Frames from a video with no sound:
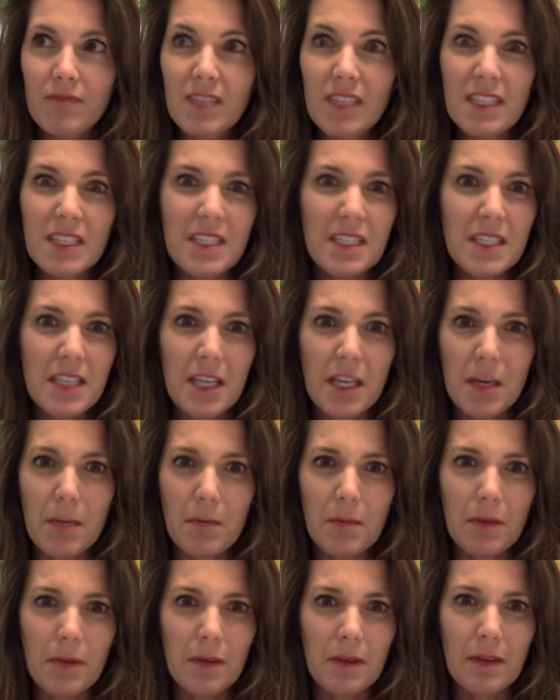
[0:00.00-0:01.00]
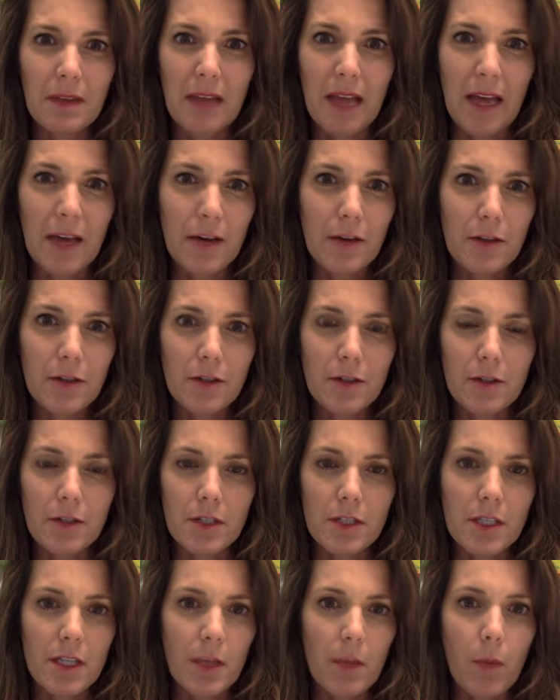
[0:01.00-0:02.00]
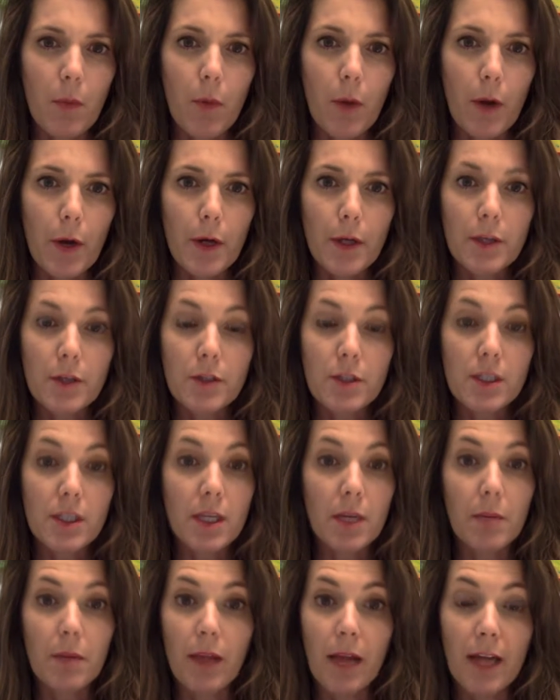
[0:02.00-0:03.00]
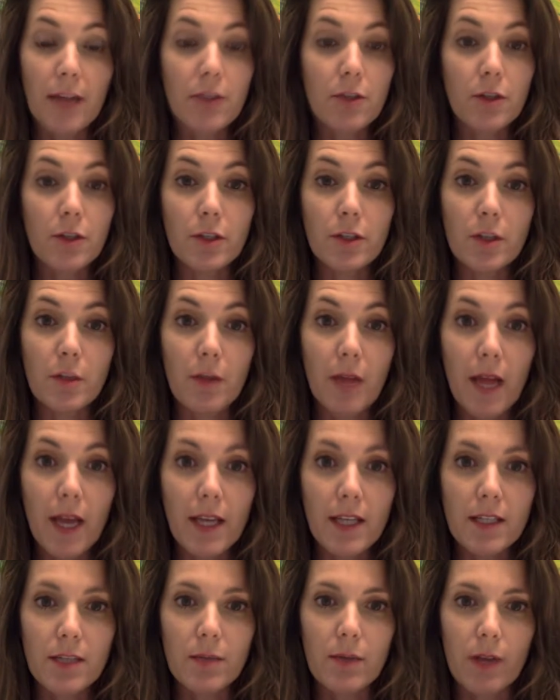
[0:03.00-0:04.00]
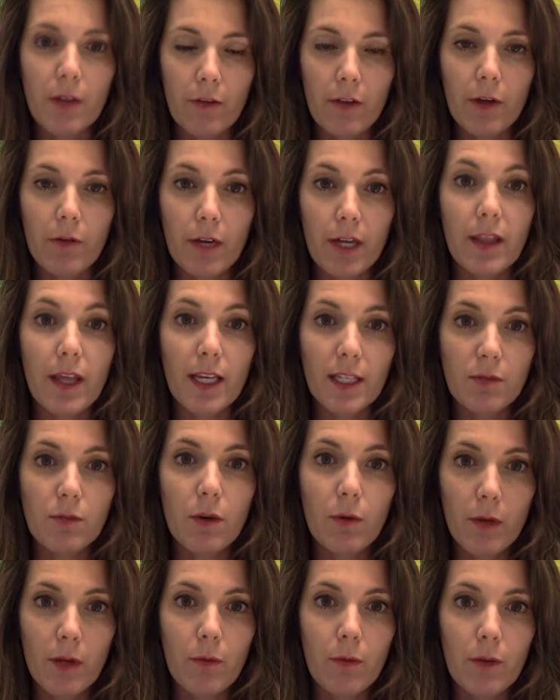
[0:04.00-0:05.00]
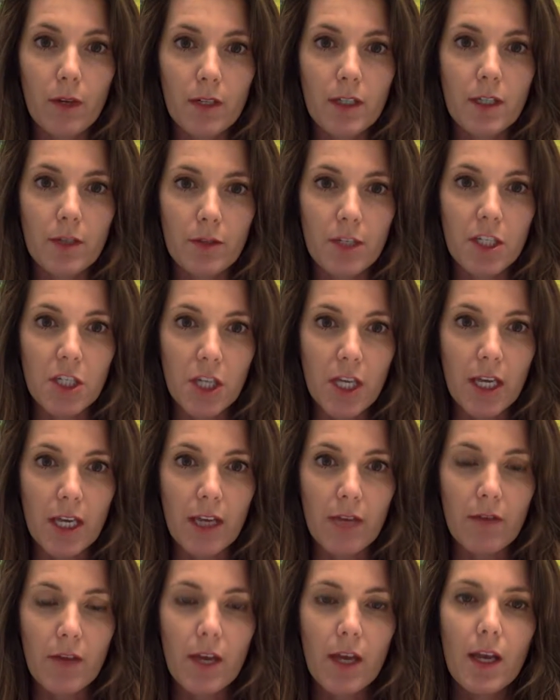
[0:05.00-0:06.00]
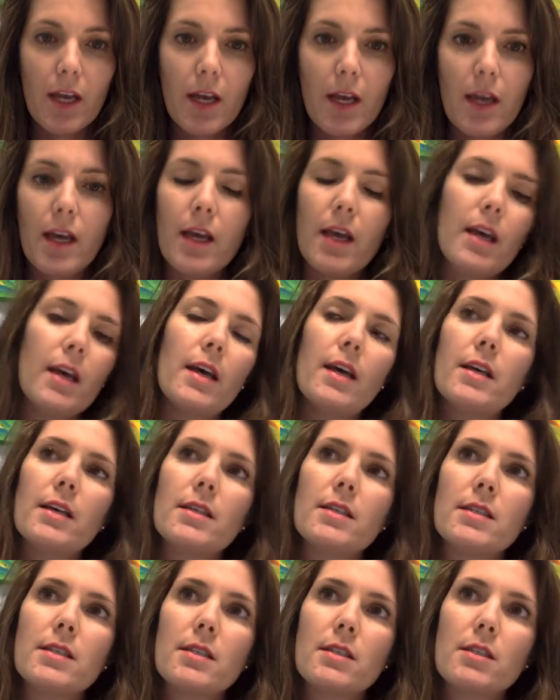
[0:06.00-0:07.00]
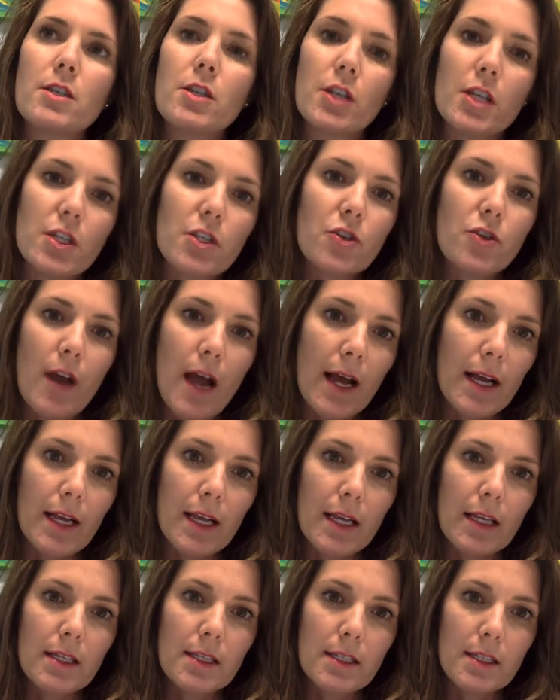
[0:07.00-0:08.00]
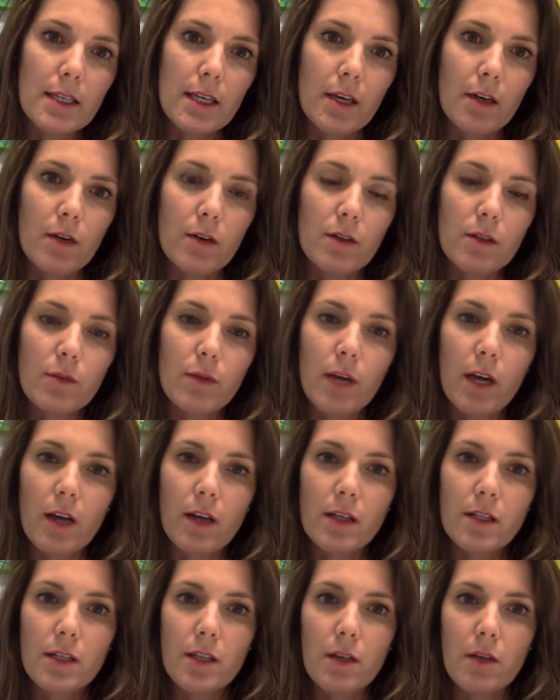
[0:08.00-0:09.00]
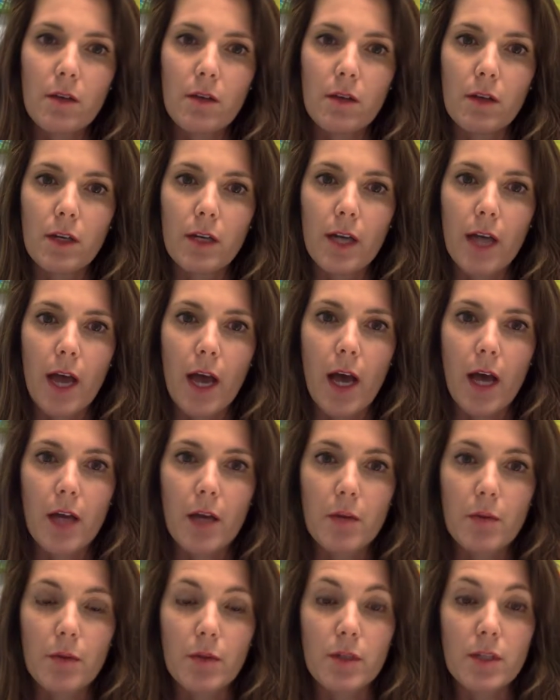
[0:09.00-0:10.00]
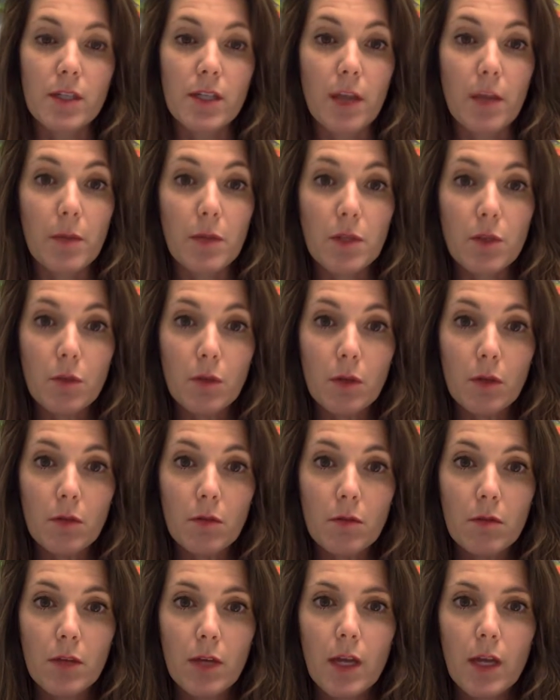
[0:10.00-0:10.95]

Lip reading: skip letters or skip words or skip lines or lose their place whenever they read? That's what we want to achieve, is good tracking skills. We also look at perceptual